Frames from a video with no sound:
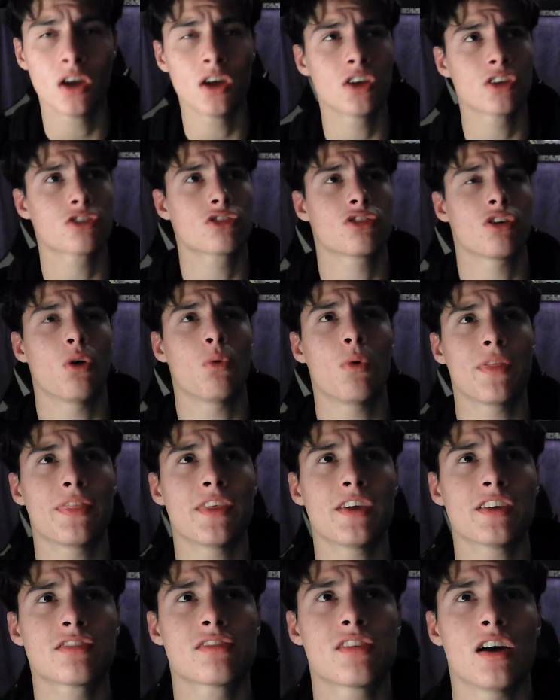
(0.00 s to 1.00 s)
So what
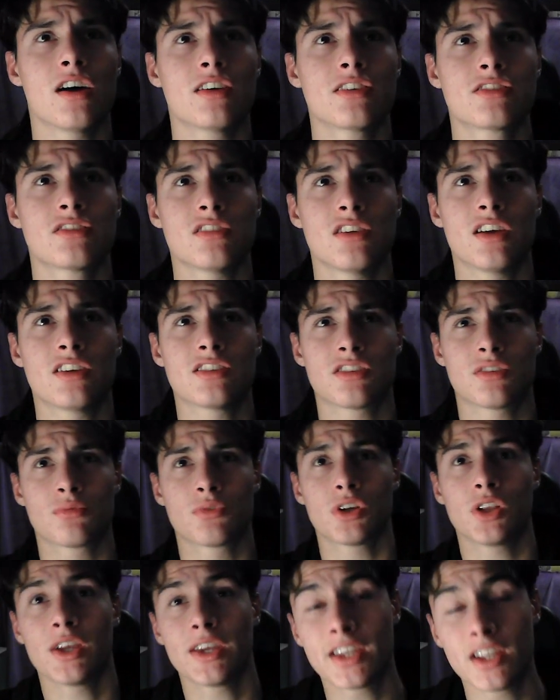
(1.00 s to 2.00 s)
this does is it
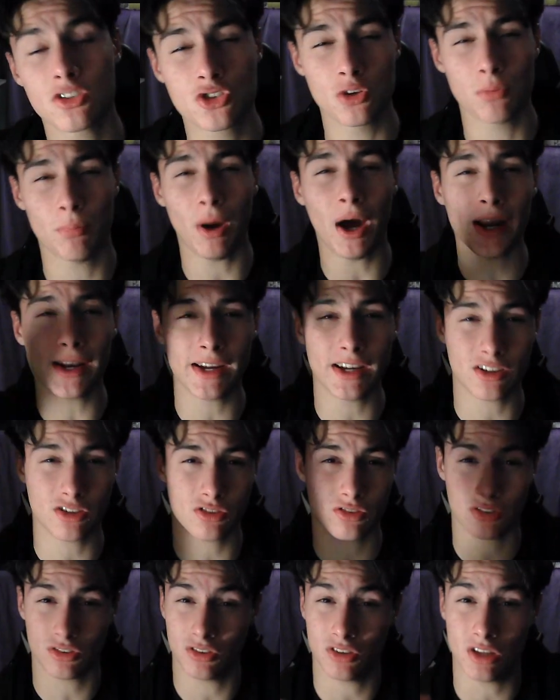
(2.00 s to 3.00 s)
really gets your body
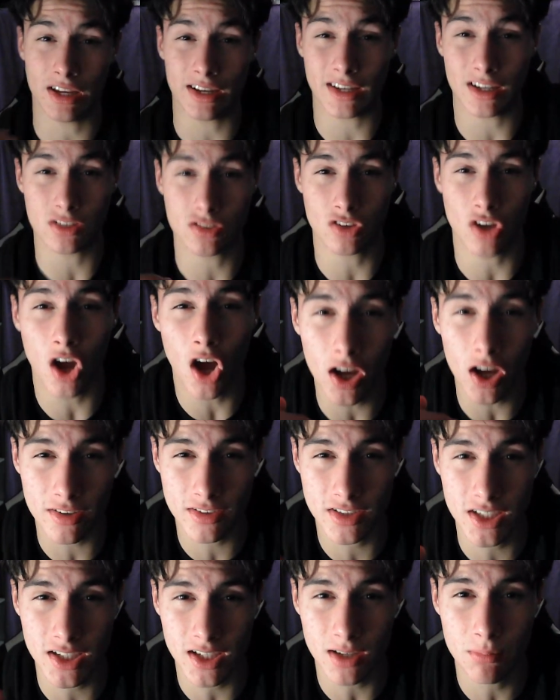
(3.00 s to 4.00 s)
like as hot
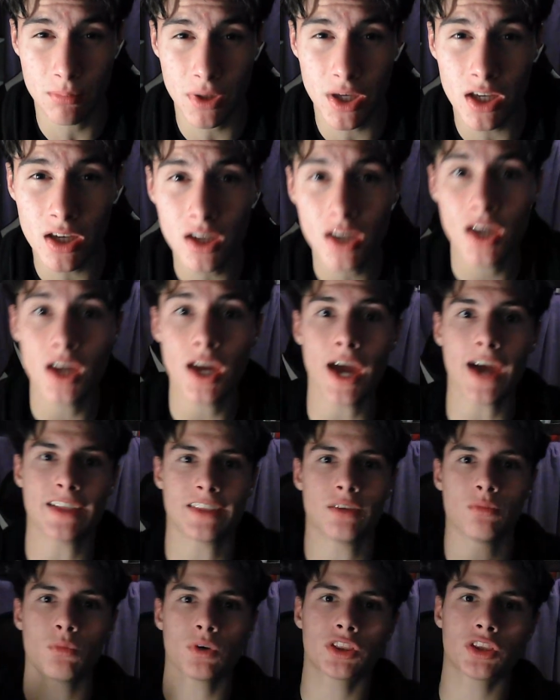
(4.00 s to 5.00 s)
as it can be. And
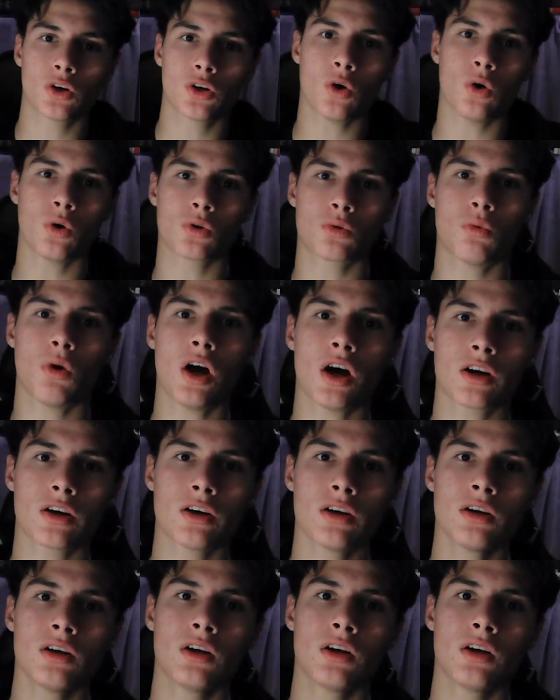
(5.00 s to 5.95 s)
then with the cold water,